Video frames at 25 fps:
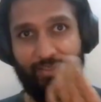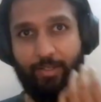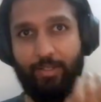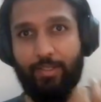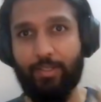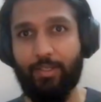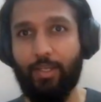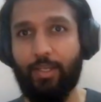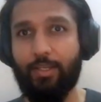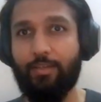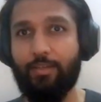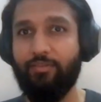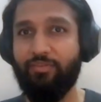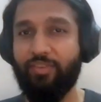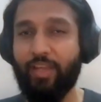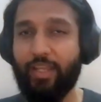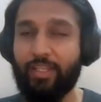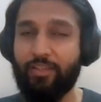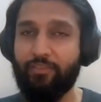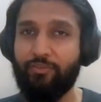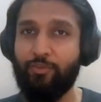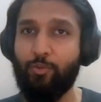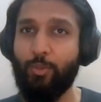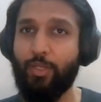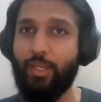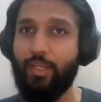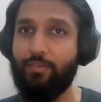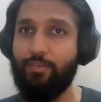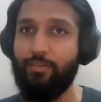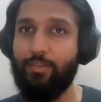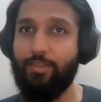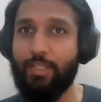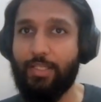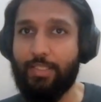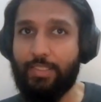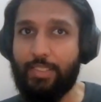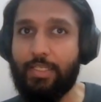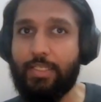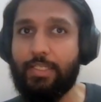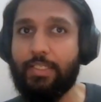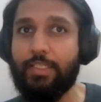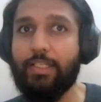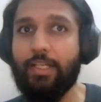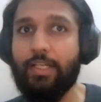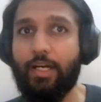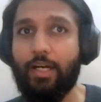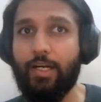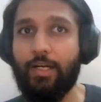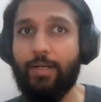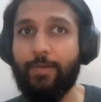In in very few cases, I think
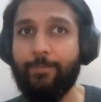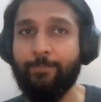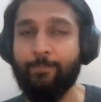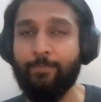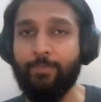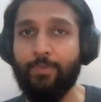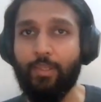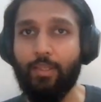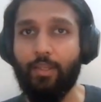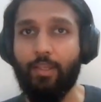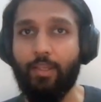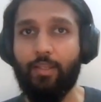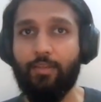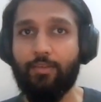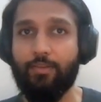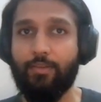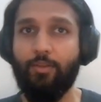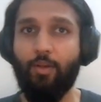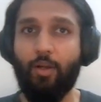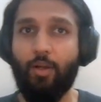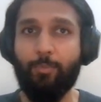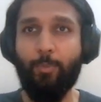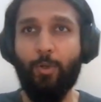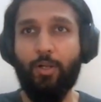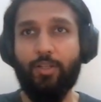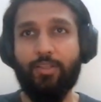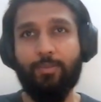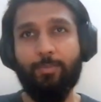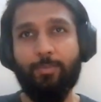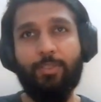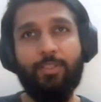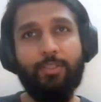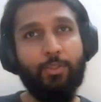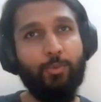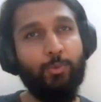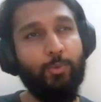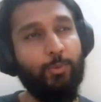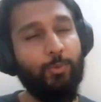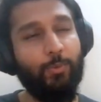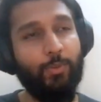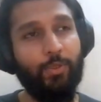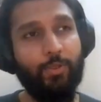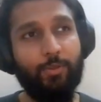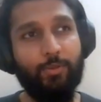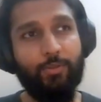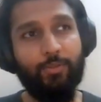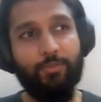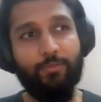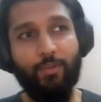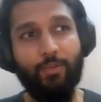uh, it's not possible to you
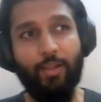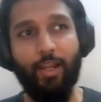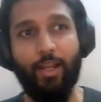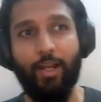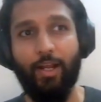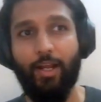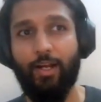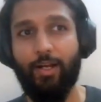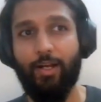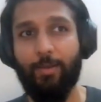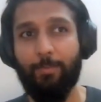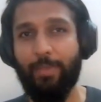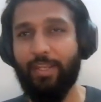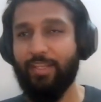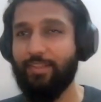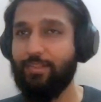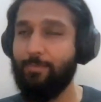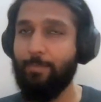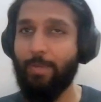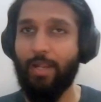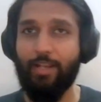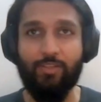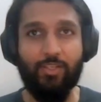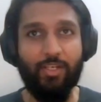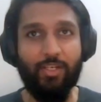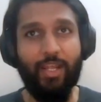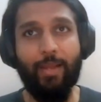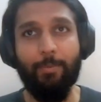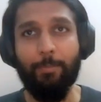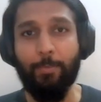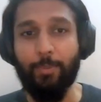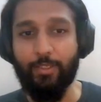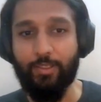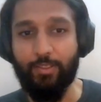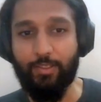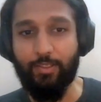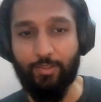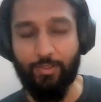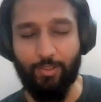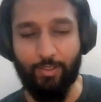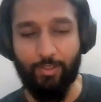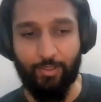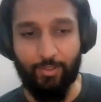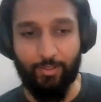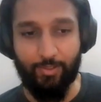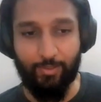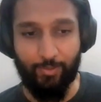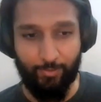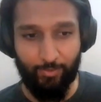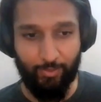know uh, make some magic happen
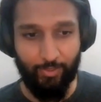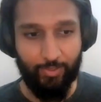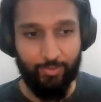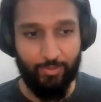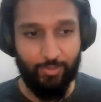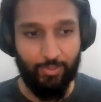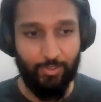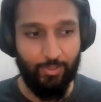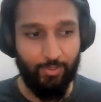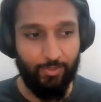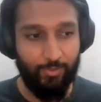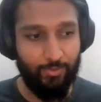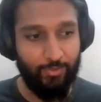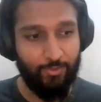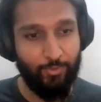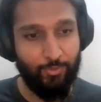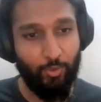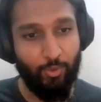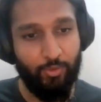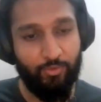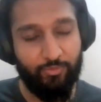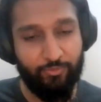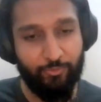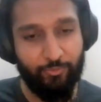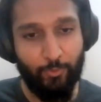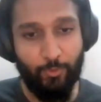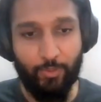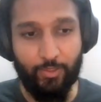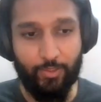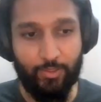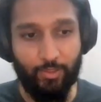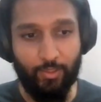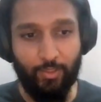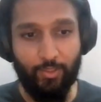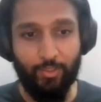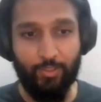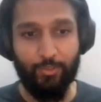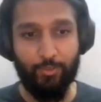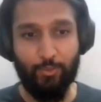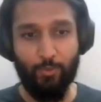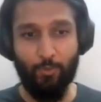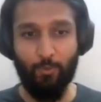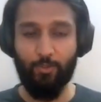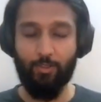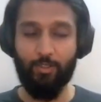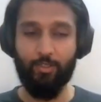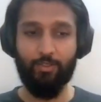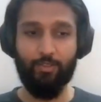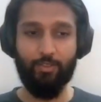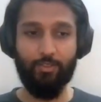uh, and uh, solve for
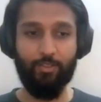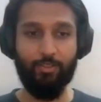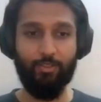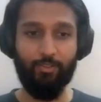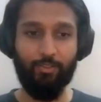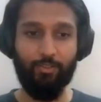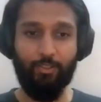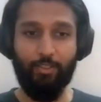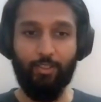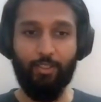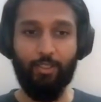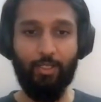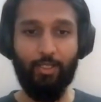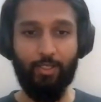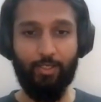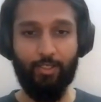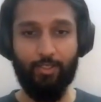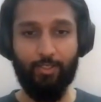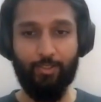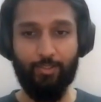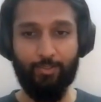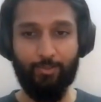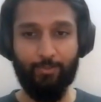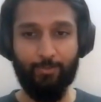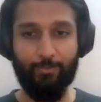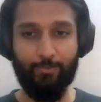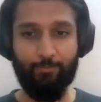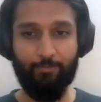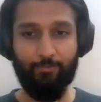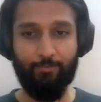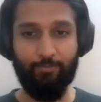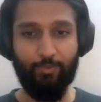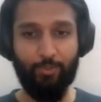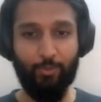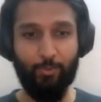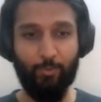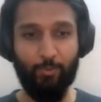your uh, you know